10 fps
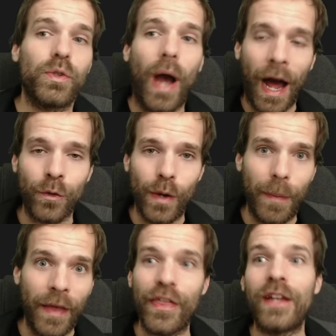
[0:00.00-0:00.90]
You unwrap
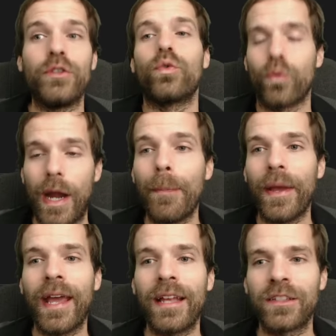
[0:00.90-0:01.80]
and then you wrap
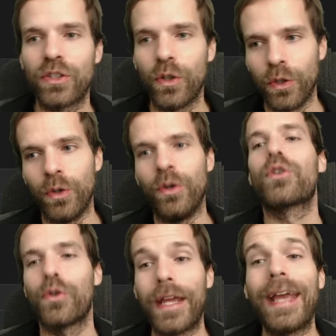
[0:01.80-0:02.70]
again. So you
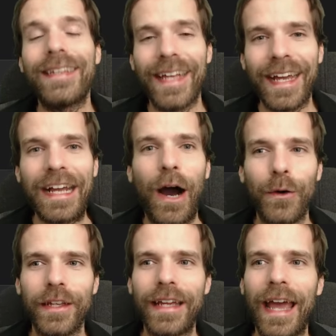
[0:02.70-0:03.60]
create the
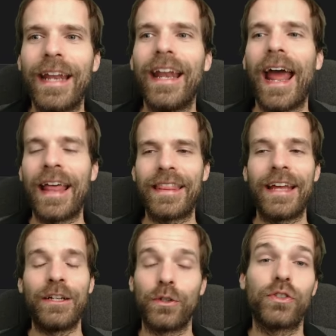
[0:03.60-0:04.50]
account again and
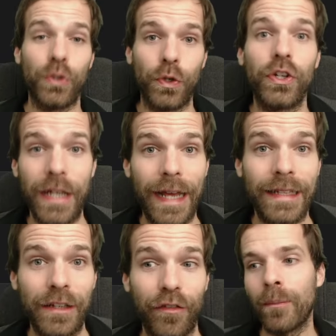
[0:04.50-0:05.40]
then you sync native.